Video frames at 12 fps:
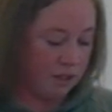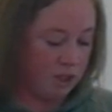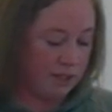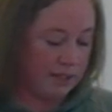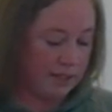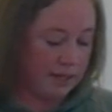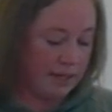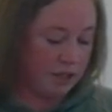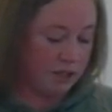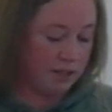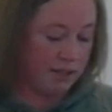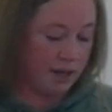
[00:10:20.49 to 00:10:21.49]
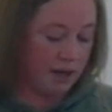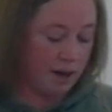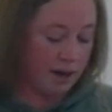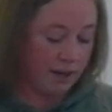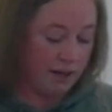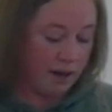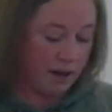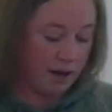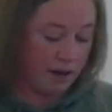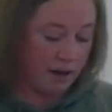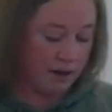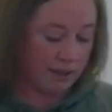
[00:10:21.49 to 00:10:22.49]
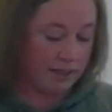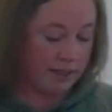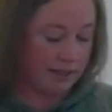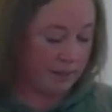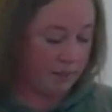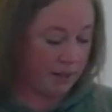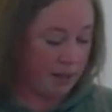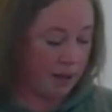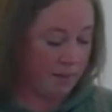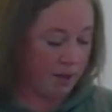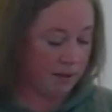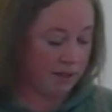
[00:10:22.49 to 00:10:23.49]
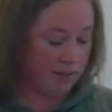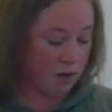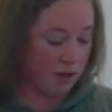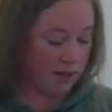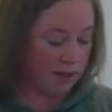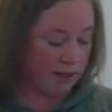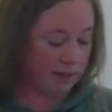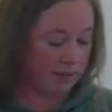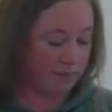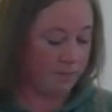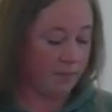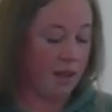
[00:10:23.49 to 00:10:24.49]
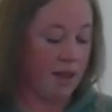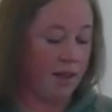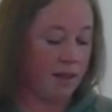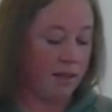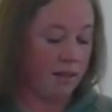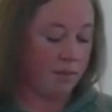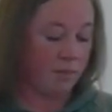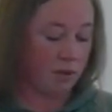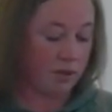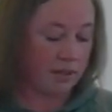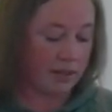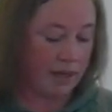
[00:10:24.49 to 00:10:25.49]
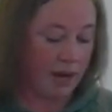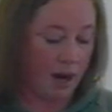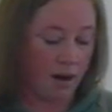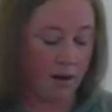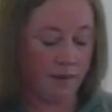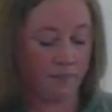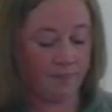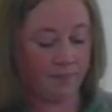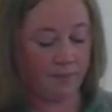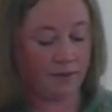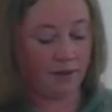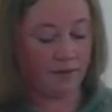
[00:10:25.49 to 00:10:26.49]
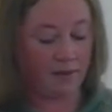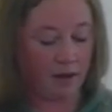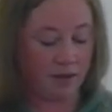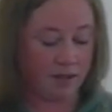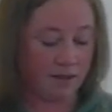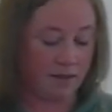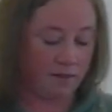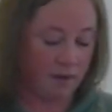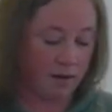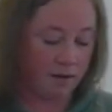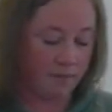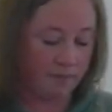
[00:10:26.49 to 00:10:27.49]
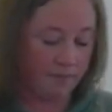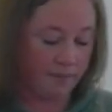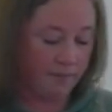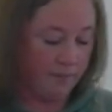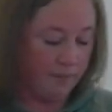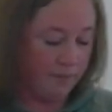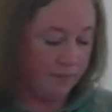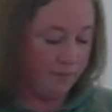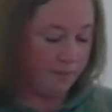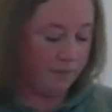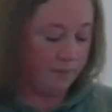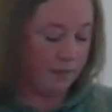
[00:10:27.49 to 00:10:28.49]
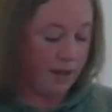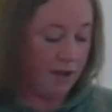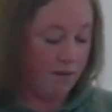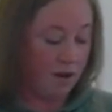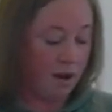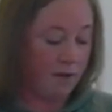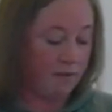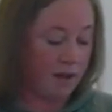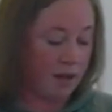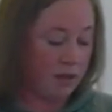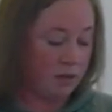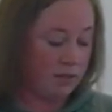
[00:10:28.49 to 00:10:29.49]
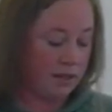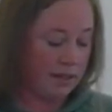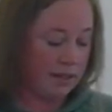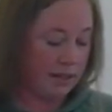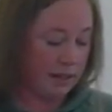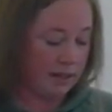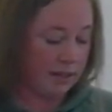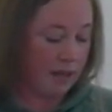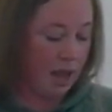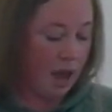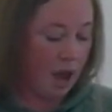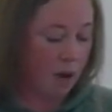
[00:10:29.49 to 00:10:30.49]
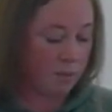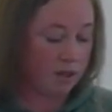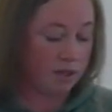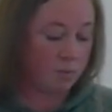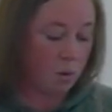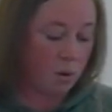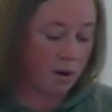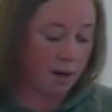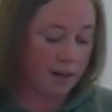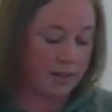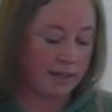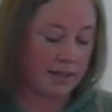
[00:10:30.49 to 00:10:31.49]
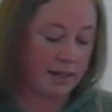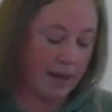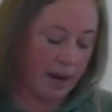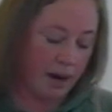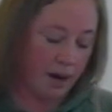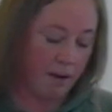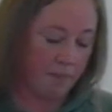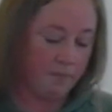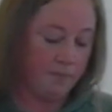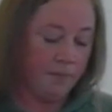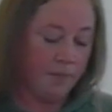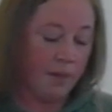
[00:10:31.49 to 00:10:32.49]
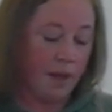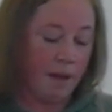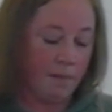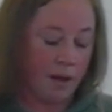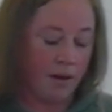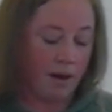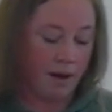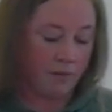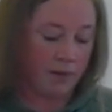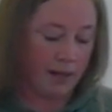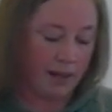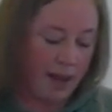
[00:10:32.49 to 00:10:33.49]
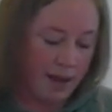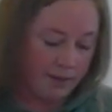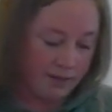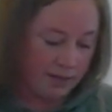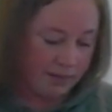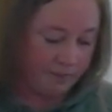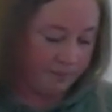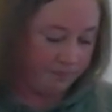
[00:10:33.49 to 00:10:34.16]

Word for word: Jesus teaches that God cares deeply about the small things the birds in the air, the flowers of the field. If God values these things, how much more does He care about our everyday lives?